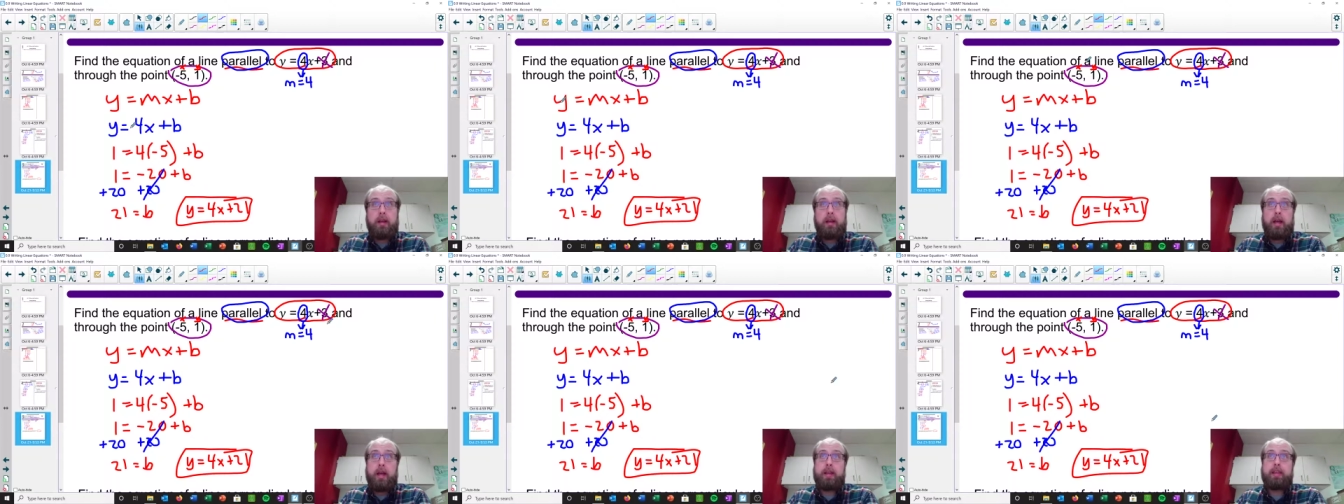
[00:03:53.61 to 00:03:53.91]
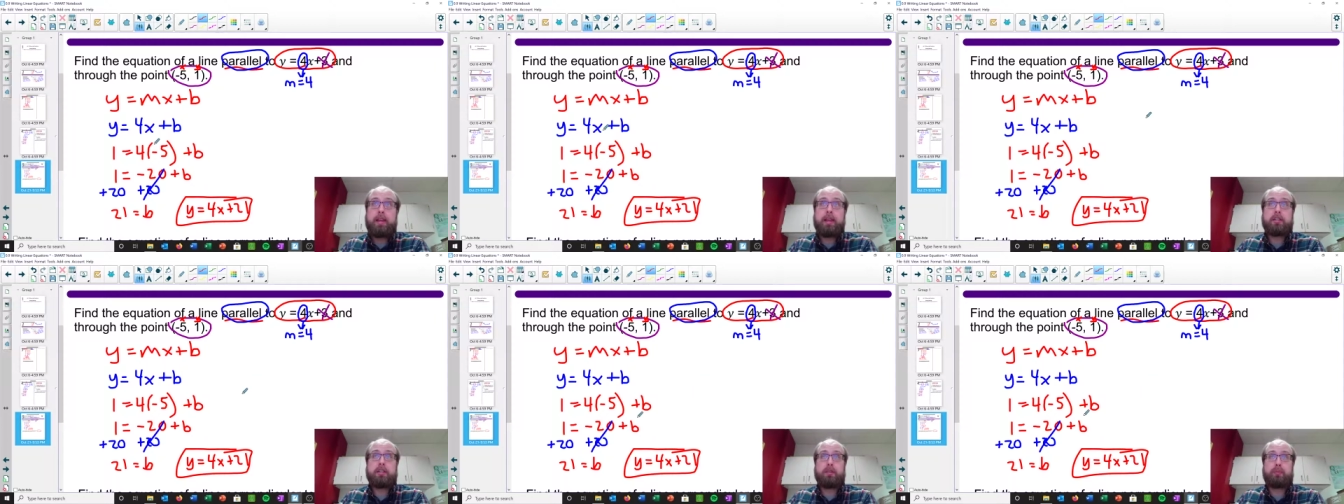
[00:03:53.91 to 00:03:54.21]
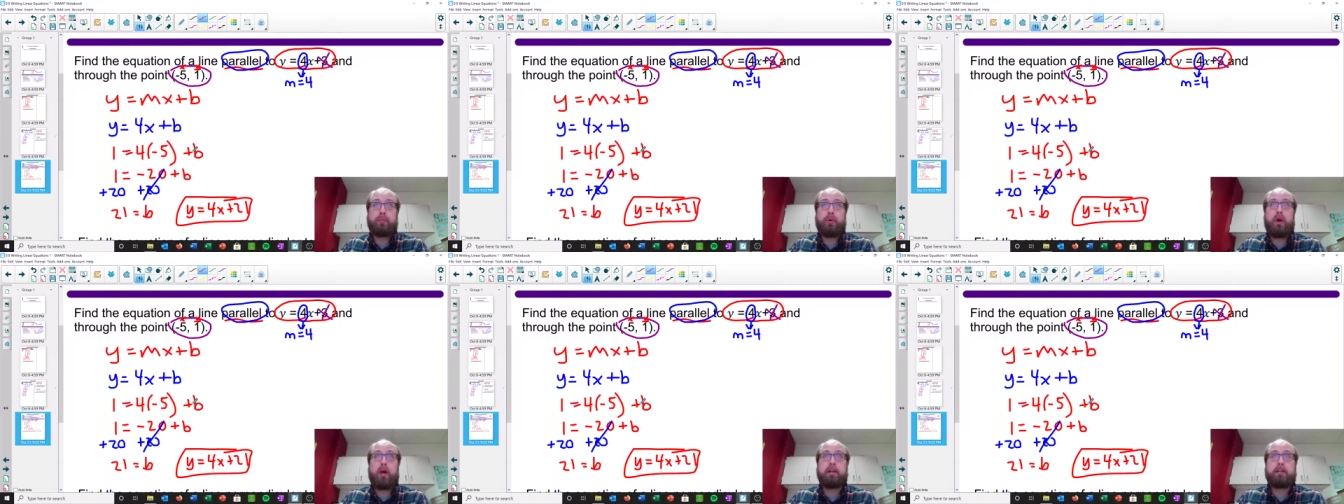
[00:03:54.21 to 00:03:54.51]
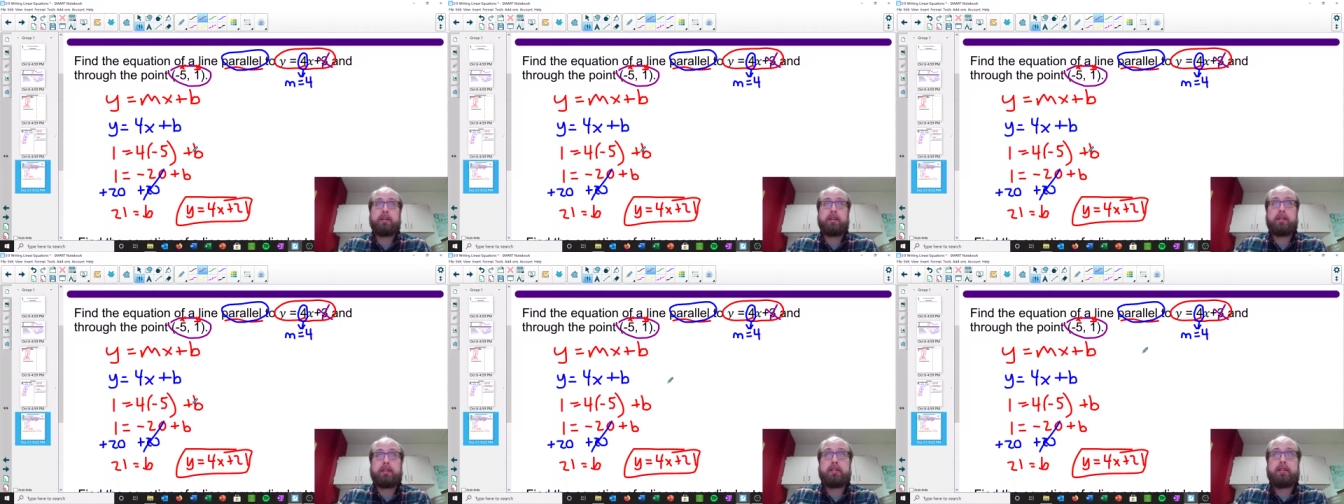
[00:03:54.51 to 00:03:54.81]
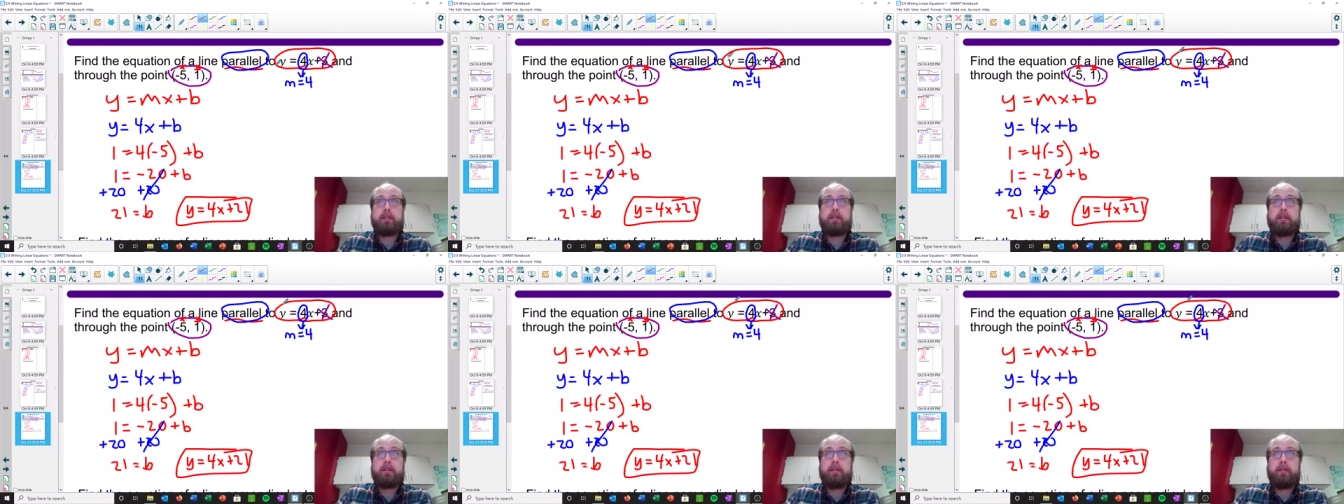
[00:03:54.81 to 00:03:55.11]
And that's the
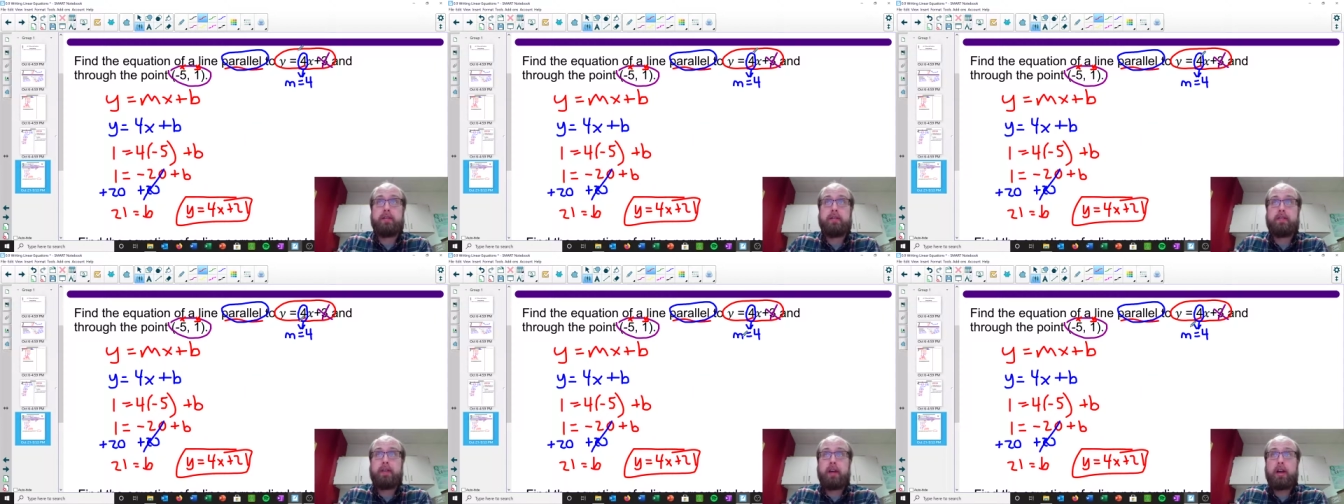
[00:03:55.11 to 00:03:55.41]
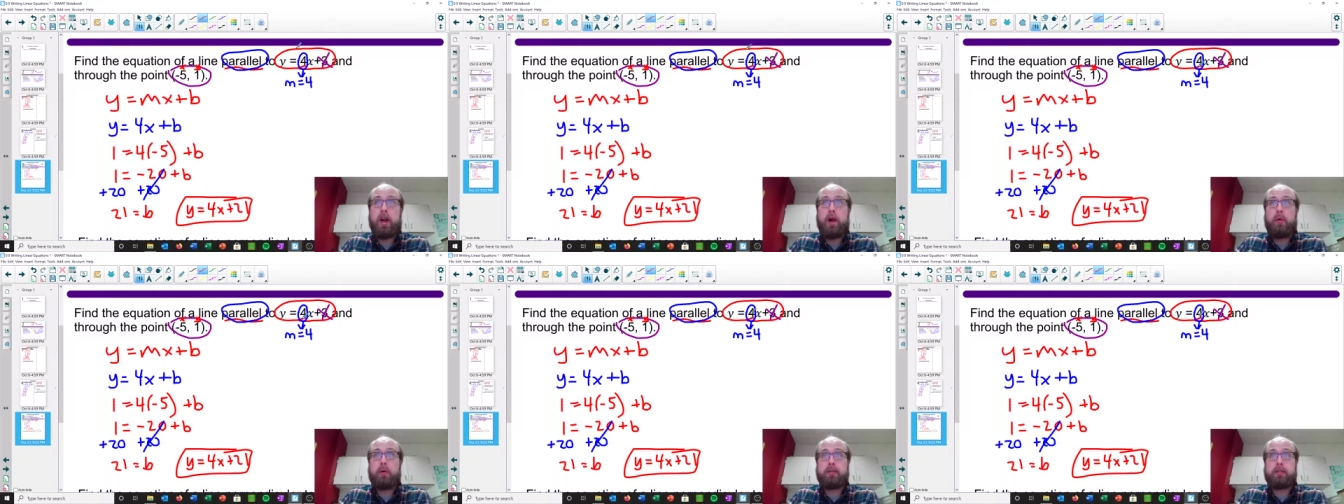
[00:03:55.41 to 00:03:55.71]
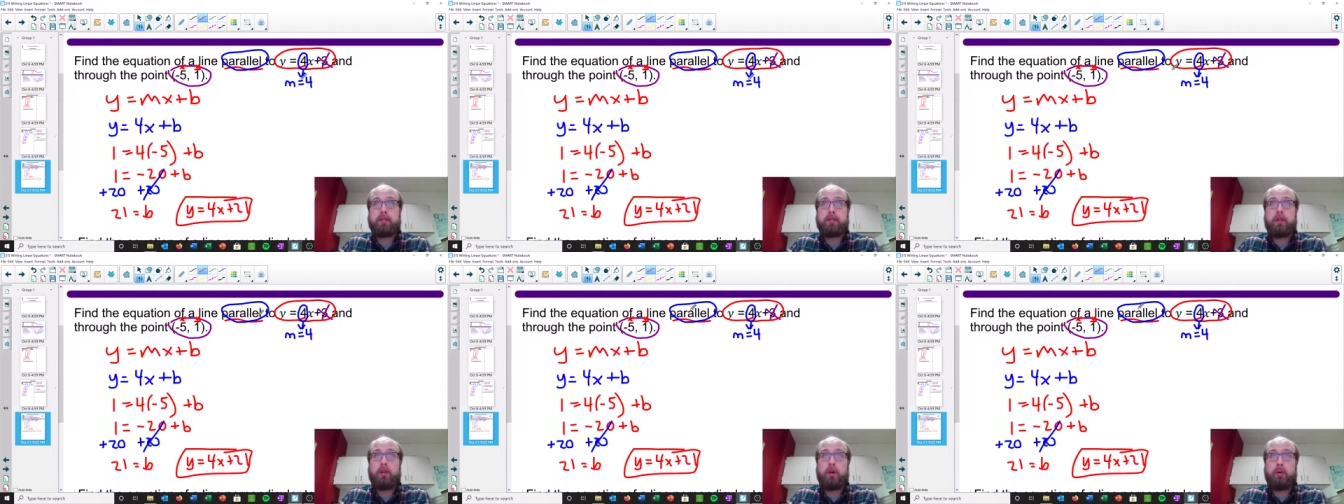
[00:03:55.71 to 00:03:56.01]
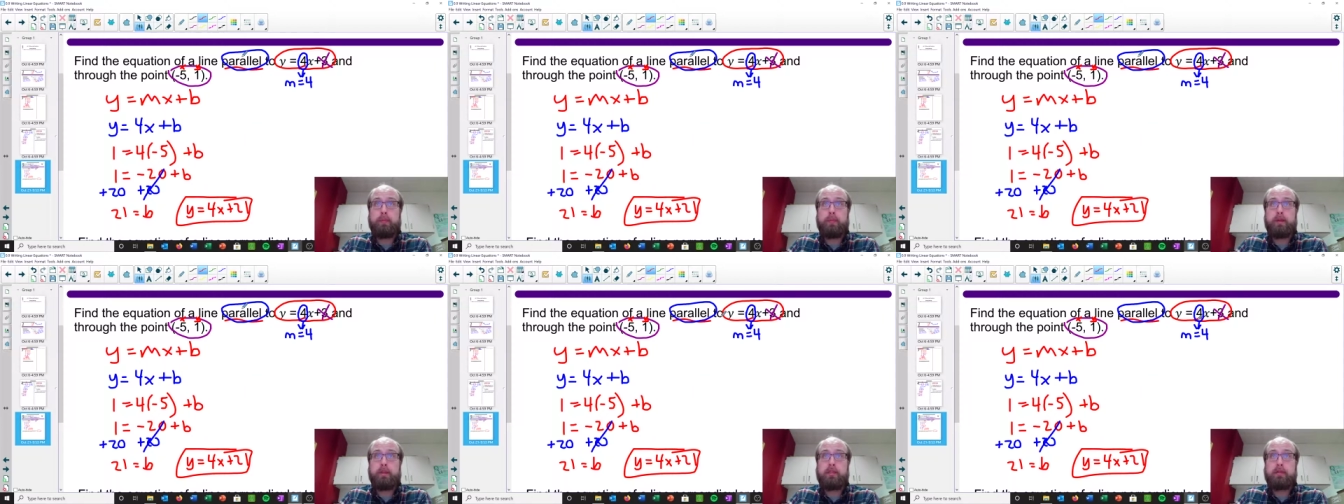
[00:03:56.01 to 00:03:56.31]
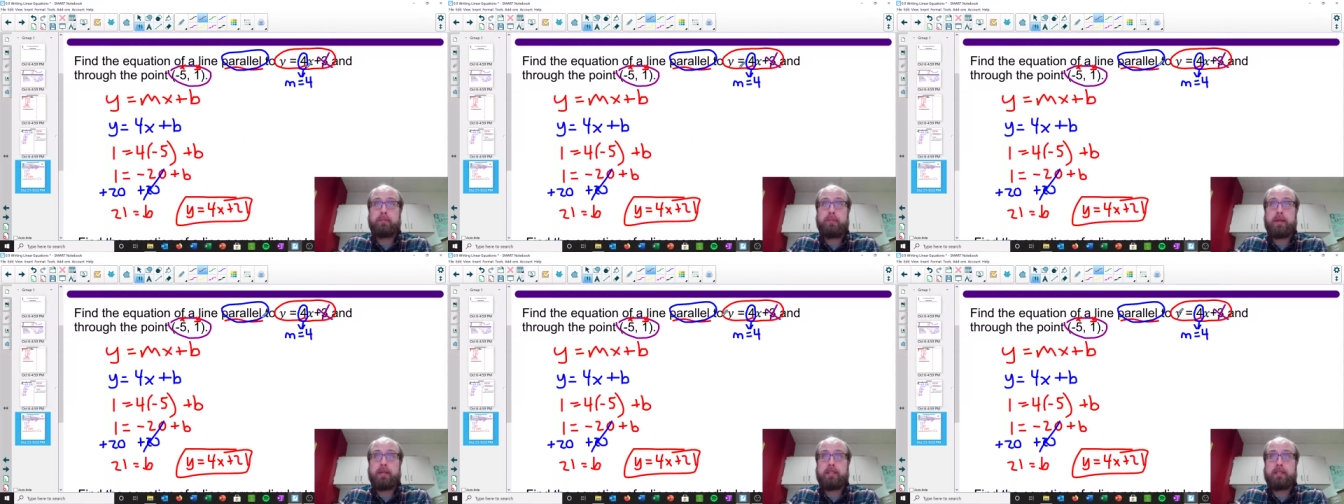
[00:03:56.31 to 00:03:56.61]
process. Figure out what the slope is
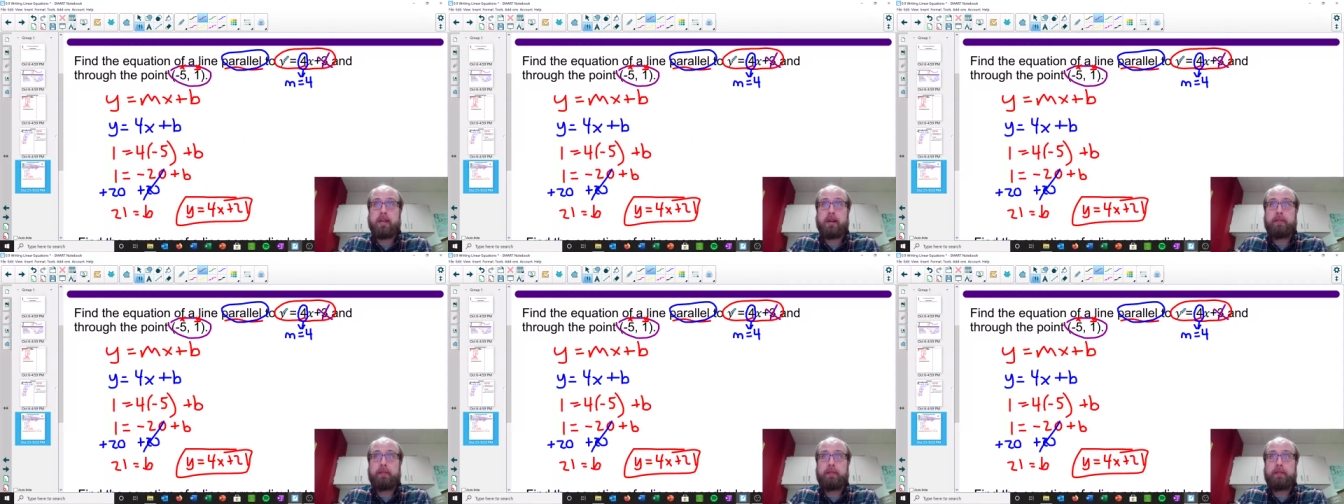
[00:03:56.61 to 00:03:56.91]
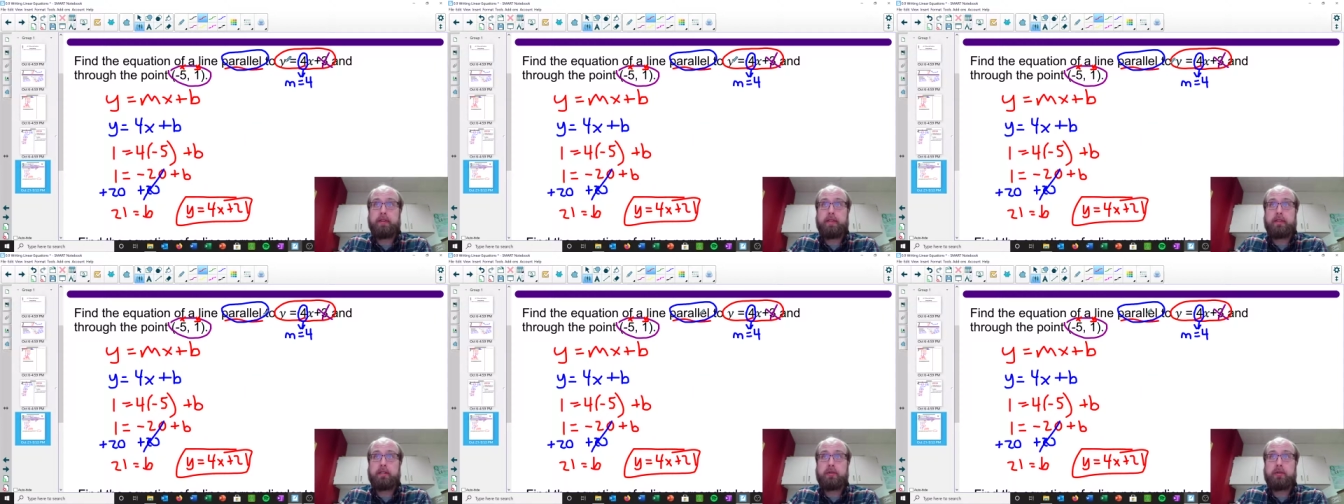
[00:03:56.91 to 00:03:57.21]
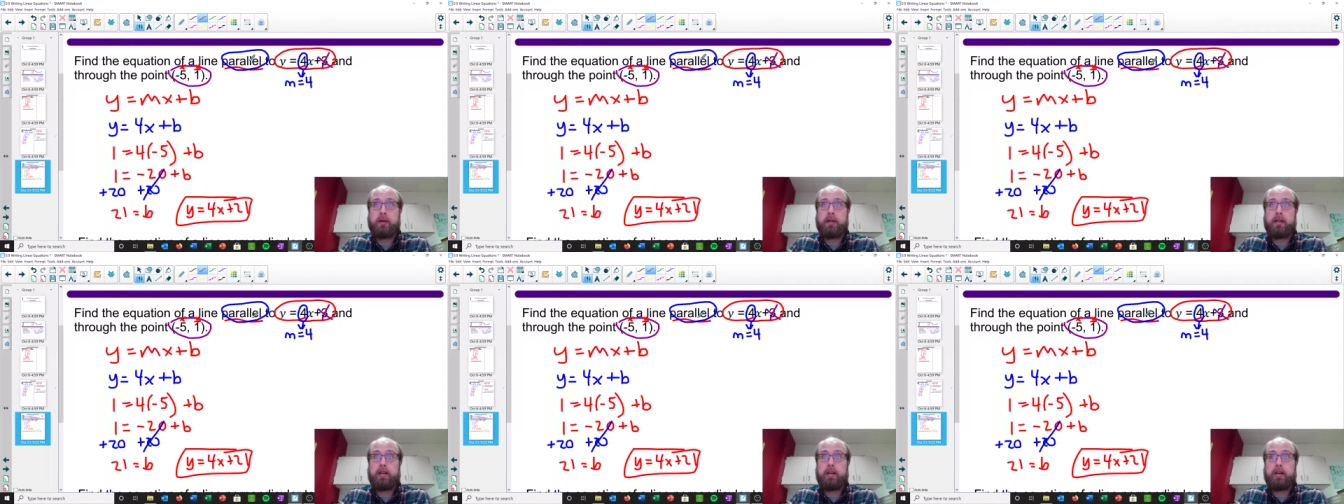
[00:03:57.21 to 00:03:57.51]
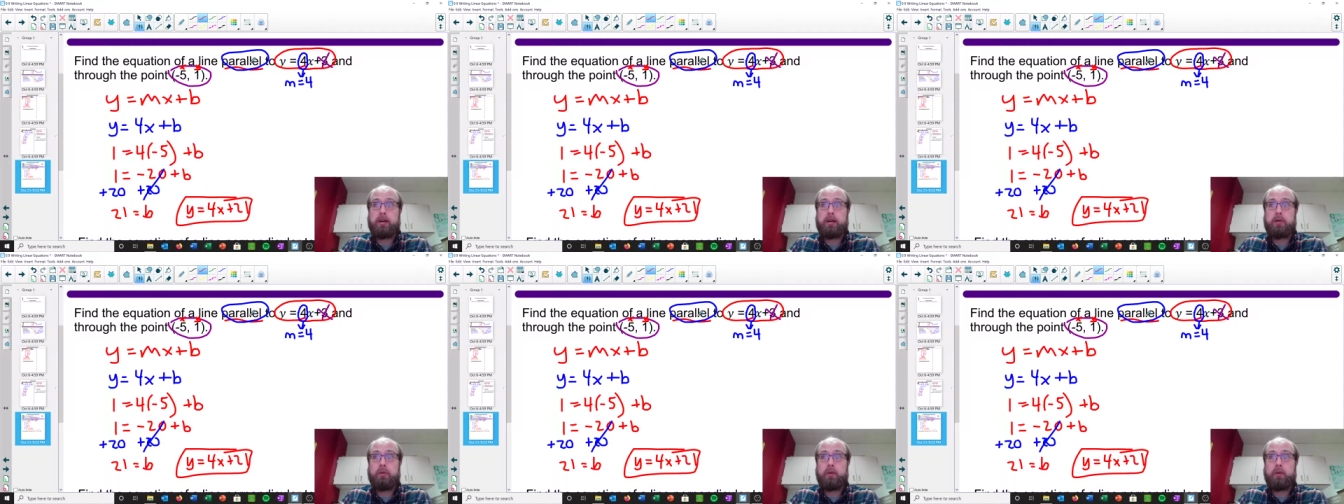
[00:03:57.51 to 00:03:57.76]
based off of this right here.